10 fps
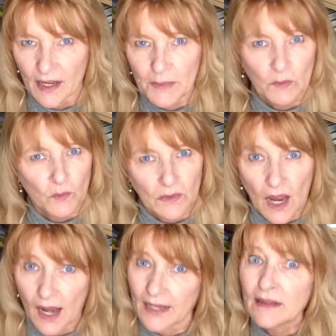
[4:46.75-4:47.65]
I mean,
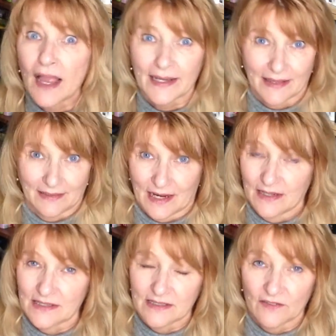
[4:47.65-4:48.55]
I like that kind
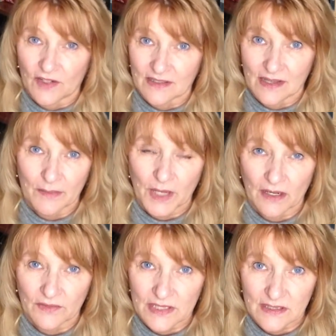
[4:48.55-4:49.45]
of stuff because I'm
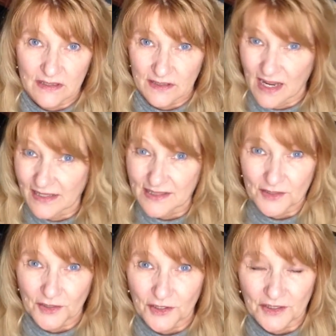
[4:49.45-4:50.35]
kind of a science
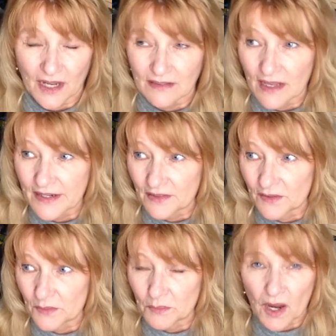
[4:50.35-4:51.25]
nerd and I like
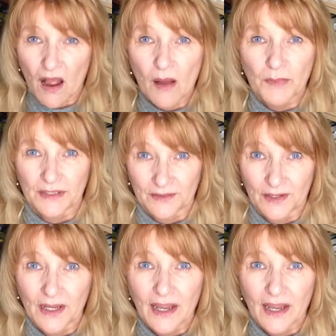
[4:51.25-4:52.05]
the common